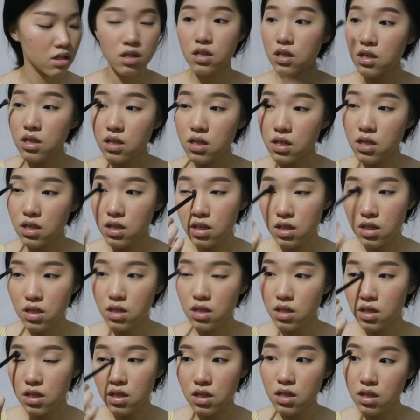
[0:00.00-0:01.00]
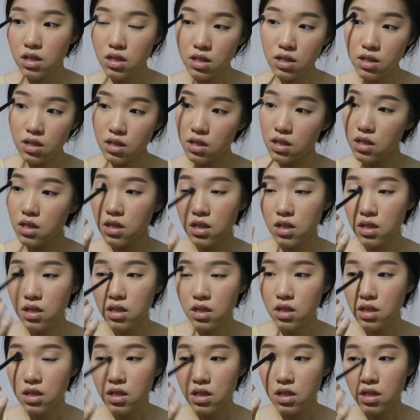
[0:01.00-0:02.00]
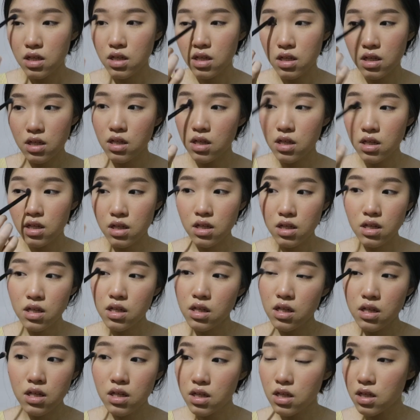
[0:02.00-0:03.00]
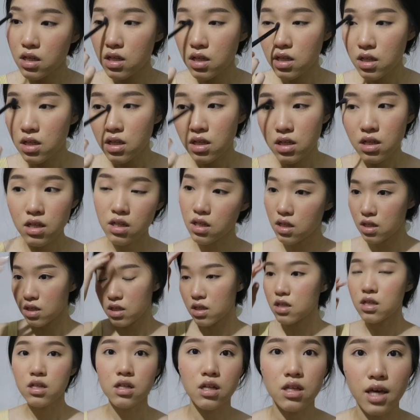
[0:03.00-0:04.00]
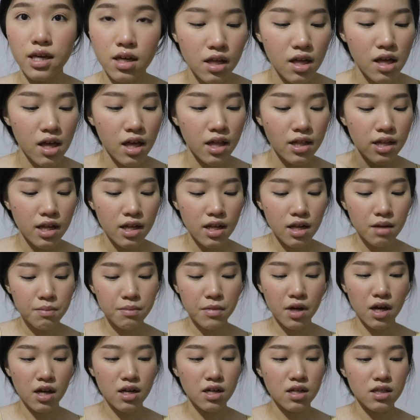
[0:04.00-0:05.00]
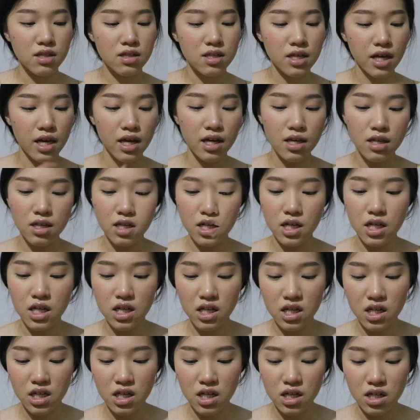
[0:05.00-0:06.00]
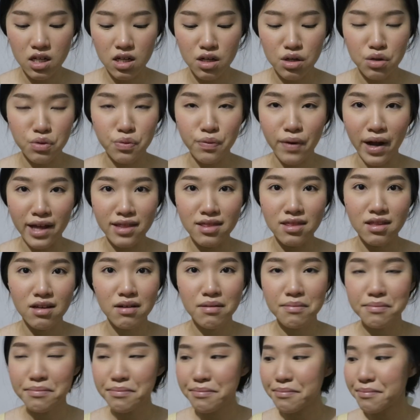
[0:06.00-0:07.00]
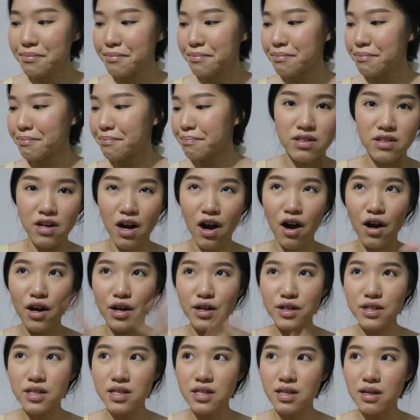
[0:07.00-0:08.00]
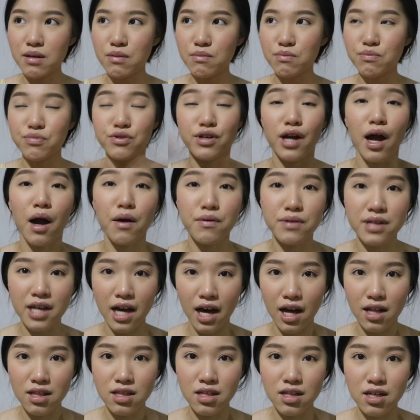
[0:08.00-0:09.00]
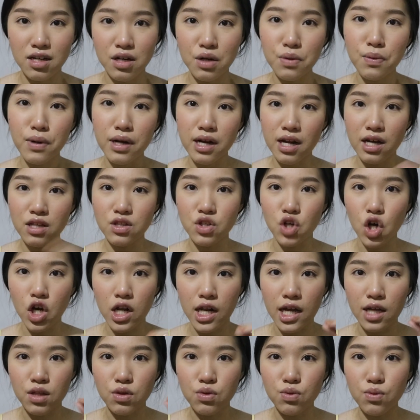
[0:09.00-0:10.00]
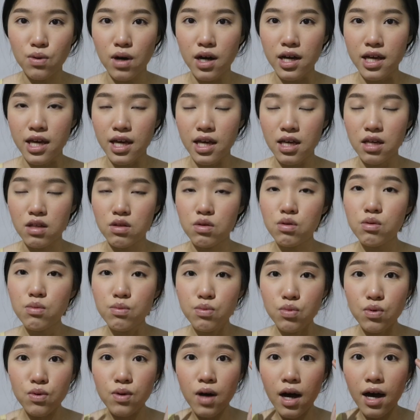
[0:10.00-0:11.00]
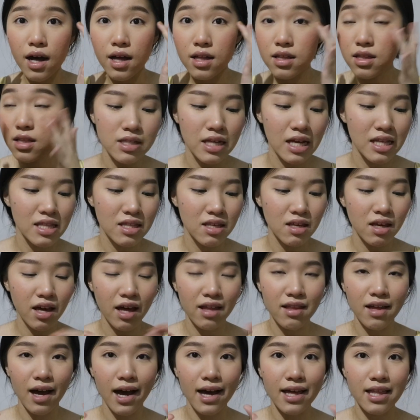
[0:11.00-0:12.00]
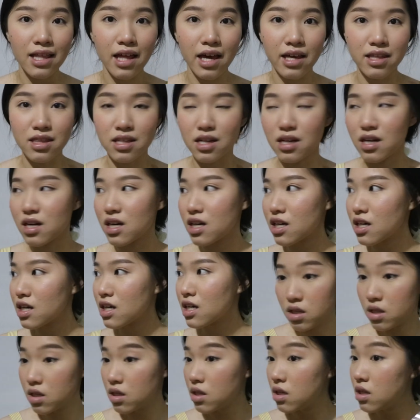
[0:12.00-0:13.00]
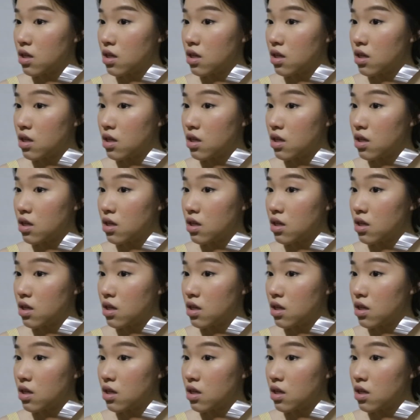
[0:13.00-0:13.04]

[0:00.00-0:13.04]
well, it's almost like our dreams. Then I'm gonna take a random dark brown color, warna coklat tua kayak gitu, buat jadikan eyeliner.